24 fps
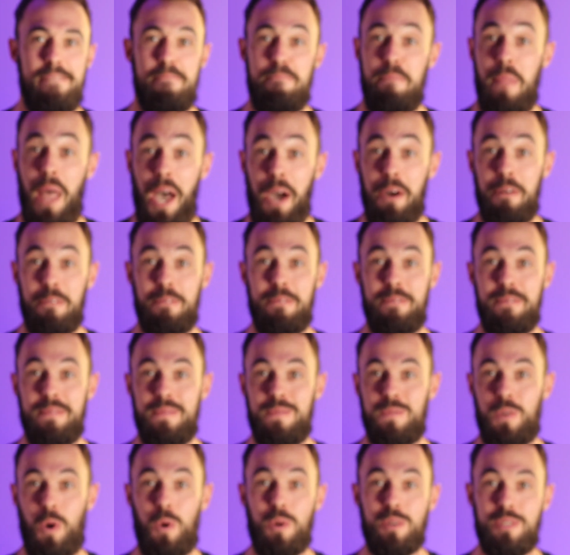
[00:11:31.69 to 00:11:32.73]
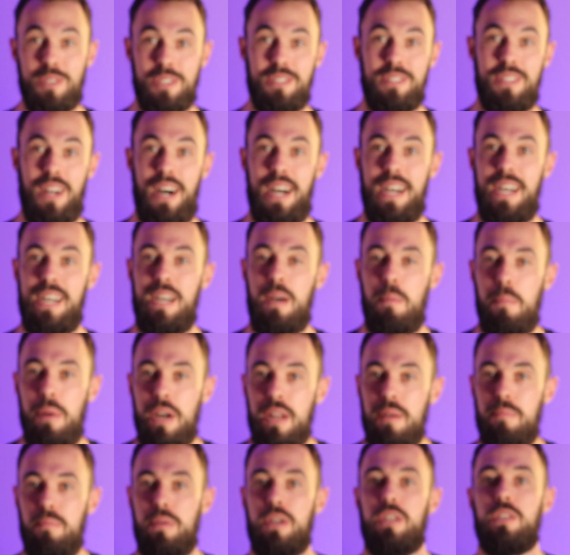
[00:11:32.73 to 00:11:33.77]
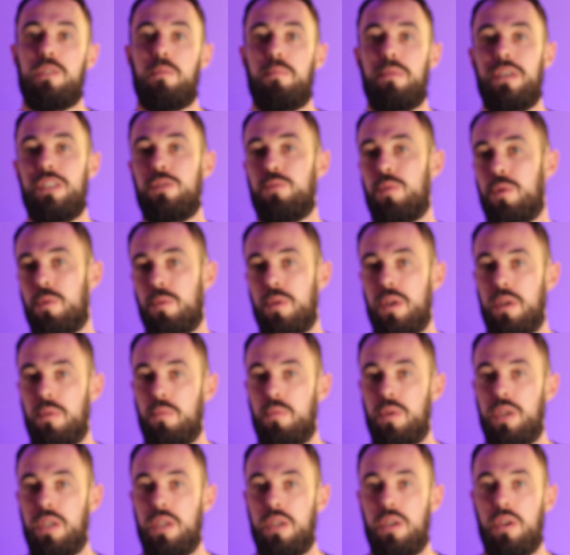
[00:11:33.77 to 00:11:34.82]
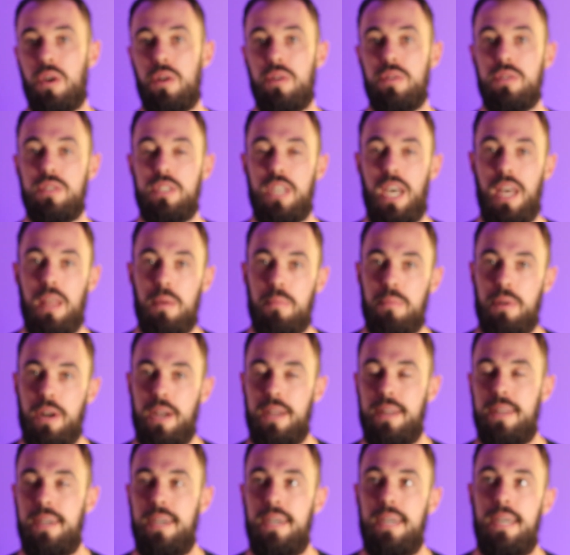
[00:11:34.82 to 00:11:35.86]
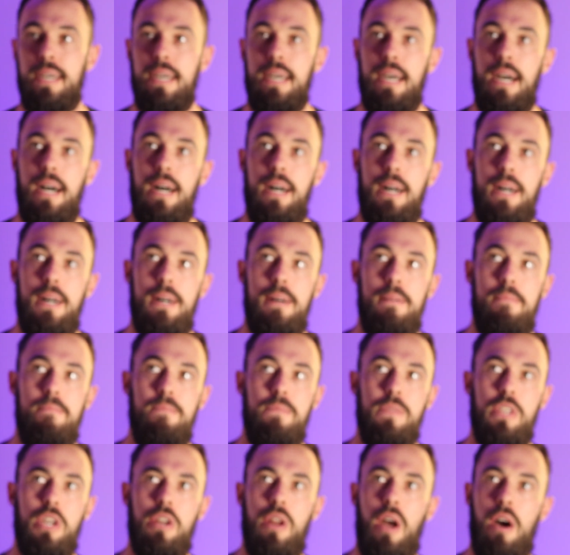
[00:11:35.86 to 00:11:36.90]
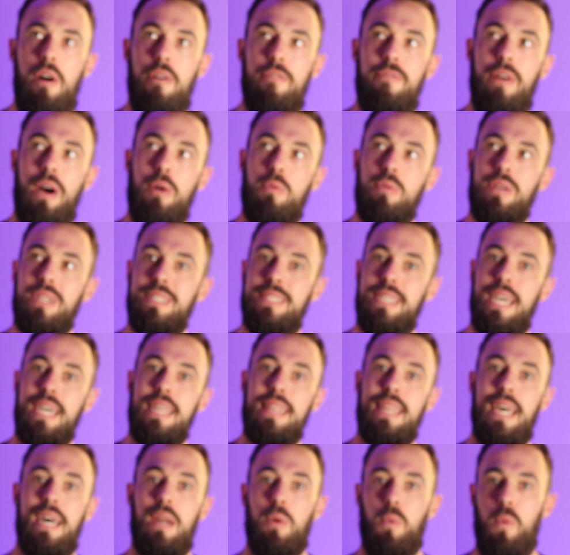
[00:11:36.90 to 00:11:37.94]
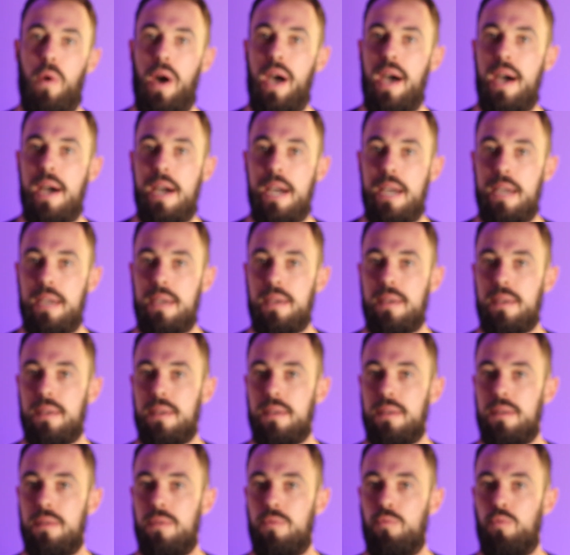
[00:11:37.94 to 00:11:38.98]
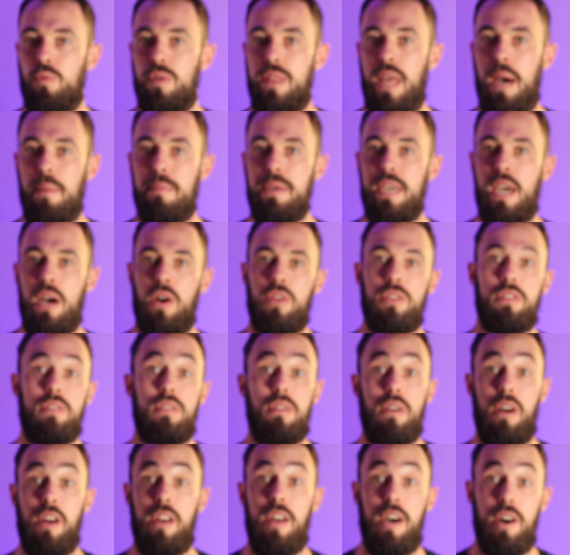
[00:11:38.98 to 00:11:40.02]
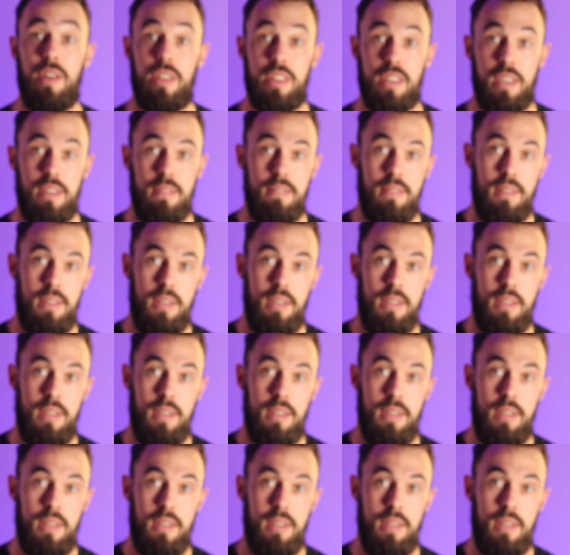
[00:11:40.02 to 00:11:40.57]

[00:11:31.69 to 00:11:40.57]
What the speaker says: No, of course it's not. But it's a place where we can go to celebrate. You know, if I were to take that away, would that be healthy or unhealthy?